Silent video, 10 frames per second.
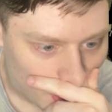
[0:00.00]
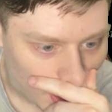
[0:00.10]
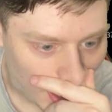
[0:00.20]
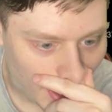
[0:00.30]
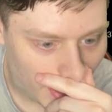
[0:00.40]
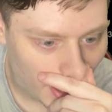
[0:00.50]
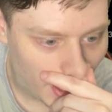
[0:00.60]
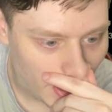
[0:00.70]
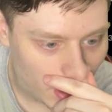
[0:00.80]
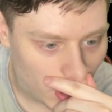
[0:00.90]
and
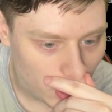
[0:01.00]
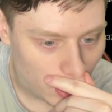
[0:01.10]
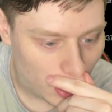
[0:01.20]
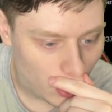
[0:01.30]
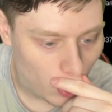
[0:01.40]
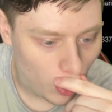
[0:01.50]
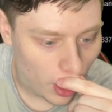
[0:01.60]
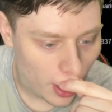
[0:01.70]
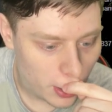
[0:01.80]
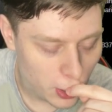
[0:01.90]
then
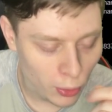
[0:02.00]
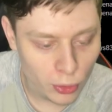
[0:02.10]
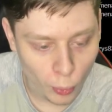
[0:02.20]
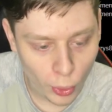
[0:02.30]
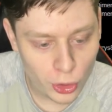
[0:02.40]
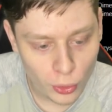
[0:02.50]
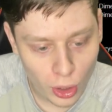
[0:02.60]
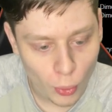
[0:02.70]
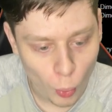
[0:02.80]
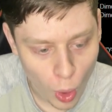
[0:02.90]
the one you're going
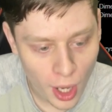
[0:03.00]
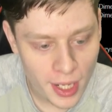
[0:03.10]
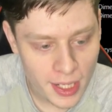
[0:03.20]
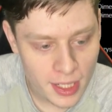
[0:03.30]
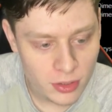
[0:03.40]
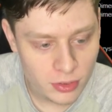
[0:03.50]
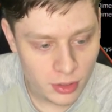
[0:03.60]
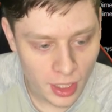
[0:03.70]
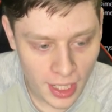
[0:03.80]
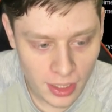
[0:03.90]
to want is
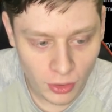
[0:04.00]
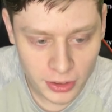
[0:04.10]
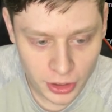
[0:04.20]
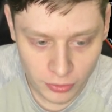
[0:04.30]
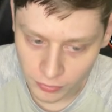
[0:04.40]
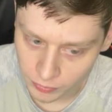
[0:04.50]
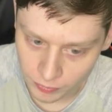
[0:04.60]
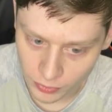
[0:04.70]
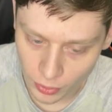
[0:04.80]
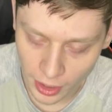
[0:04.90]
the English.
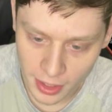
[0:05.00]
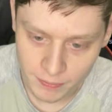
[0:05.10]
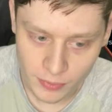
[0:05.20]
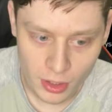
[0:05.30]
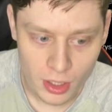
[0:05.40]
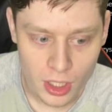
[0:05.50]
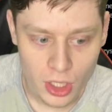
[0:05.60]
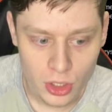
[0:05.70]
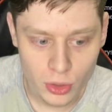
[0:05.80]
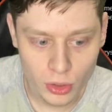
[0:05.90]
Okay,
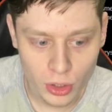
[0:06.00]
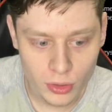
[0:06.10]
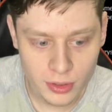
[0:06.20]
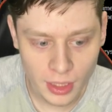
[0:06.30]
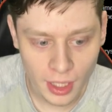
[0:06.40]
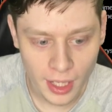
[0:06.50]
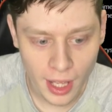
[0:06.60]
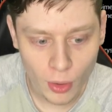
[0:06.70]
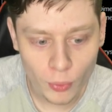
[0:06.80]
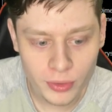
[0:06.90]
you're going to go to Silent
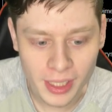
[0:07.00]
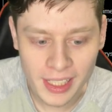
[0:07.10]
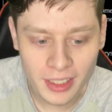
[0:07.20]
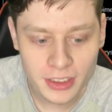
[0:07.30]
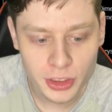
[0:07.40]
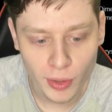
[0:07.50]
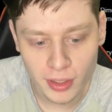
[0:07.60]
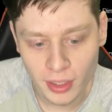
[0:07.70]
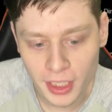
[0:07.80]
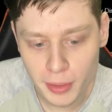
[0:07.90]
Hill's English
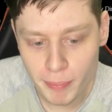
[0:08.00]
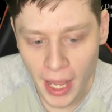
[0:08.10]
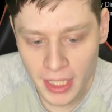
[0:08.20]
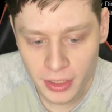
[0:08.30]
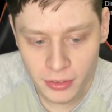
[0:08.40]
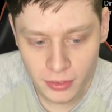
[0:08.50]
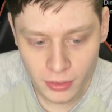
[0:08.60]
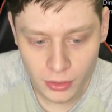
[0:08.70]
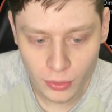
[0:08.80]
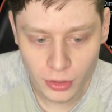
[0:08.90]
translation patches.
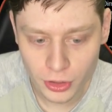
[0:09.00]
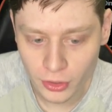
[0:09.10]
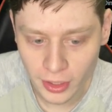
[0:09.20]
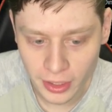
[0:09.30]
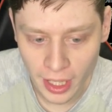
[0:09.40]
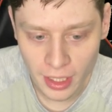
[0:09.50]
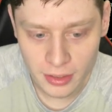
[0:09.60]
You're going to just click that.